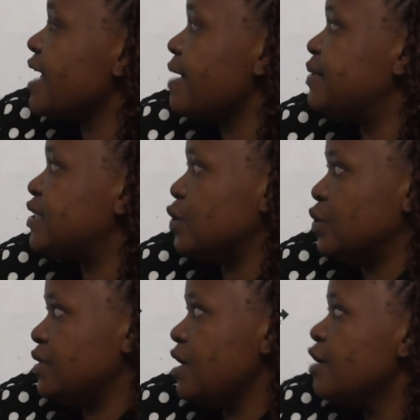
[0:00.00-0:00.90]

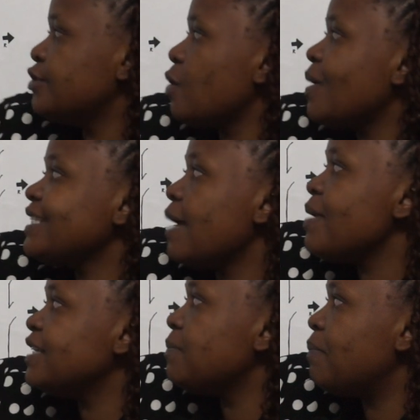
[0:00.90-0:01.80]
capsules. So what
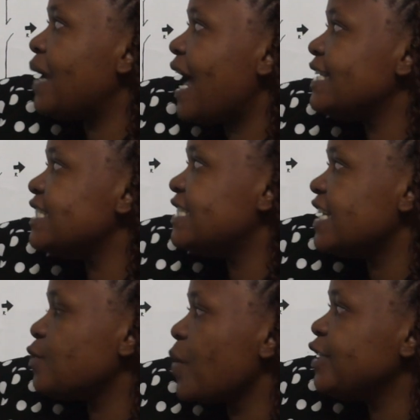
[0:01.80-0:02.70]
happens? Blood is
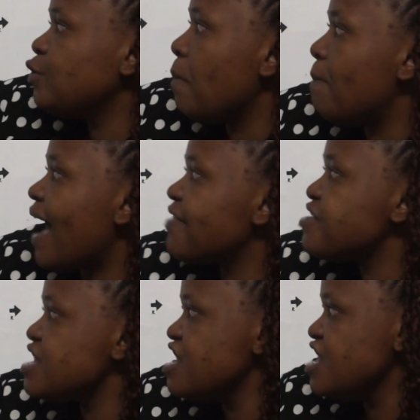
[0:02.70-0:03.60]
just going to
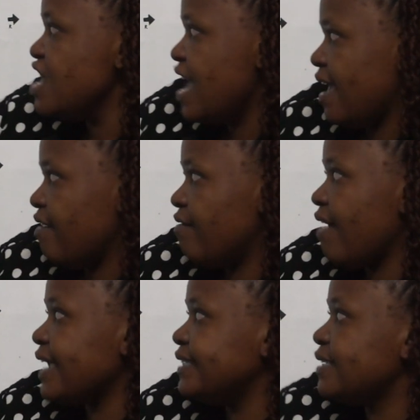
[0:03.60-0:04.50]
bath here,
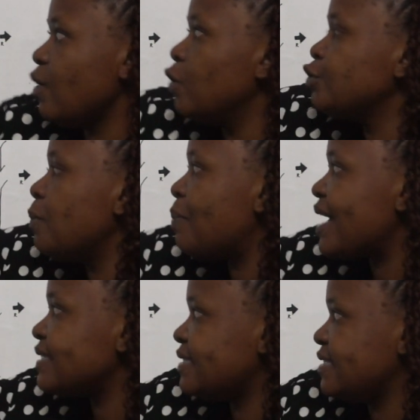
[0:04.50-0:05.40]
right? Or to
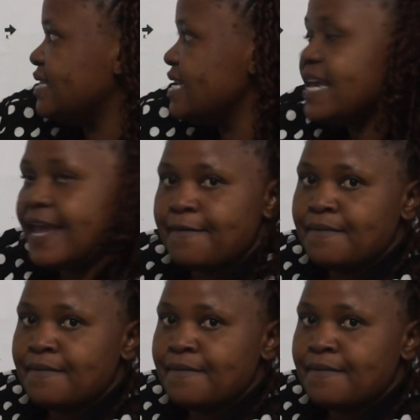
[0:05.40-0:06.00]
pass here